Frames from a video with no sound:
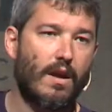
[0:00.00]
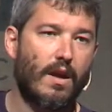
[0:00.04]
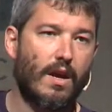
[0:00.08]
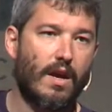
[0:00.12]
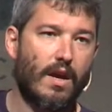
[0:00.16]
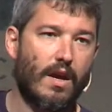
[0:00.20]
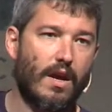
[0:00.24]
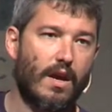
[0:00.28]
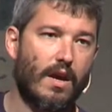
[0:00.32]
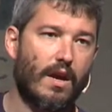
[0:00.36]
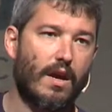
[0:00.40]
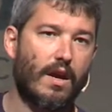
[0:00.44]

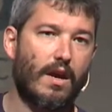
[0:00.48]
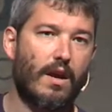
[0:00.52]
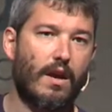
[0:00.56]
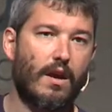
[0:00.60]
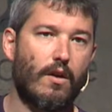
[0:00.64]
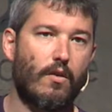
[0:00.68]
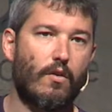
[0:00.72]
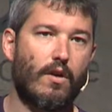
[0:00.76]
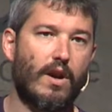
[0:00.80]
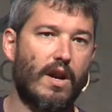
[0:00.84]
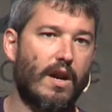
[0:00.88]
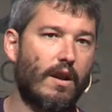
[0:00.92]

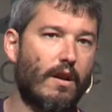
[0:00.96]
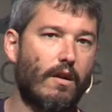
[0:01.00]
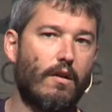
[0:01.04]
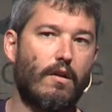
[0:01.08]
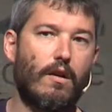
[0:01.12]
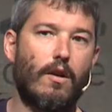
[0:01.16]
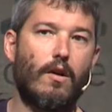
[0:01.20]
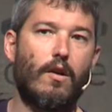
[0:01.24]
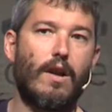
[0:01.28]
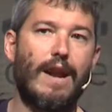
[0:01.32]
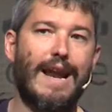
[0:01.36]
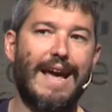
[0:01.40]
or an
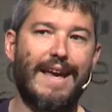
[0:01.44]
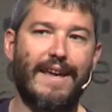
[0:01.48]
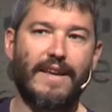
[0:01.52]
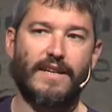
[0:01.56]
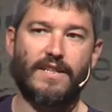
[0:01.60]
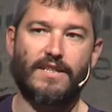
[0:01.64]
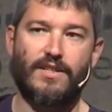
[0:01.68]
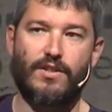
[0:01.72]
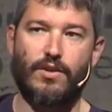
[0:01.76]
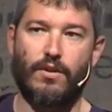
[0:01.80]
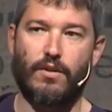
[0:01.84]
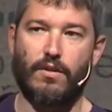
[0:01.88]

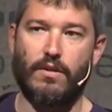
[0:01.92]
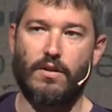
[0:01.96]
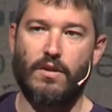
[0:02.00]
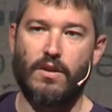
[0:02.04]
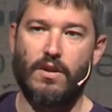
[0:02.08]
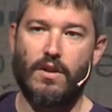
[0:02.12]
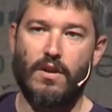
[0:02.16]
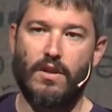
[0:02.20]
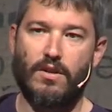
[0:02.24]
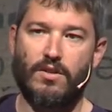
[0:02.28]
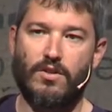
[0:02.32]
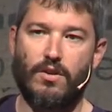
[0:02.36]
online store.
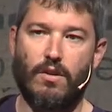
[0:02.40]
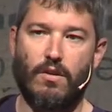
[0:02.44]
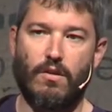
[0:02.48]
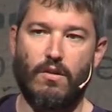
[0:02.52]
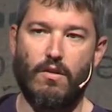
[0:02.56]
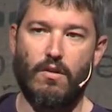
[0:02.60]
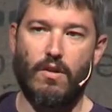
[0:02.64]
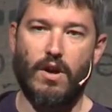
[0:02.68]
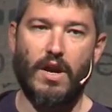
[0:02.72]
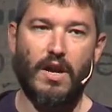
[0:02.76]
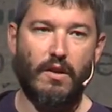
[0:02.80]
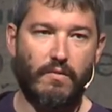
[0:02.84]

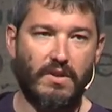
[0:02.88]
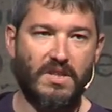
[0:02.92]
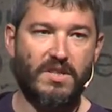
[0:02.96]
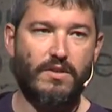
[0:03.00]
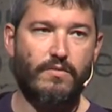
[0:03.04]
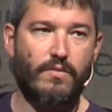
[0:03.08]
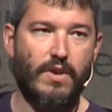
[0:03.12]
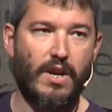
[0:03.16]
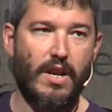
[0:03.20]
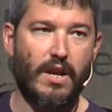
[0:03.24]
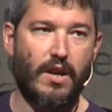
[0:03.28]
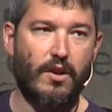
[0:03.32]
So it
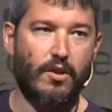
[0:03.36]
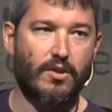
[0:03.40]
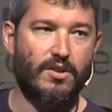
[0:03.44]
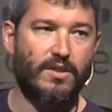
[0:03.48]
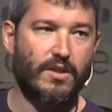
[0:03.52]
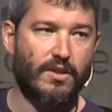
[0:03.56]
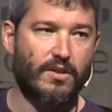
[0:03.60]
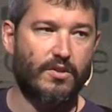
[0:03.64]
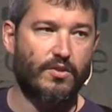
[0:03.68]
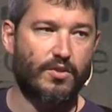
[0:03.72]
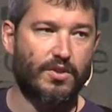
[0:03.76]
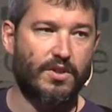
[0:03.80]
was really
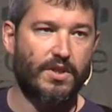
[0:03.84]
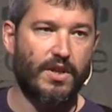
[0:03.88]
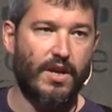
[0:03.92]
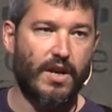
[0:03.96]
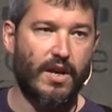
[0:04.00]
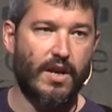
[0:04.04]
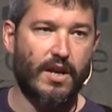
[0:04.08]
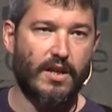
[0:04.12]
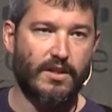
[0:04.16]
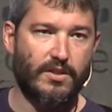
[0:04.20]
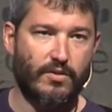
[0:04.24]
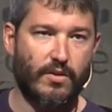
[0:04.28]
good to
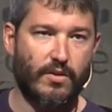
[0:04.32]
see an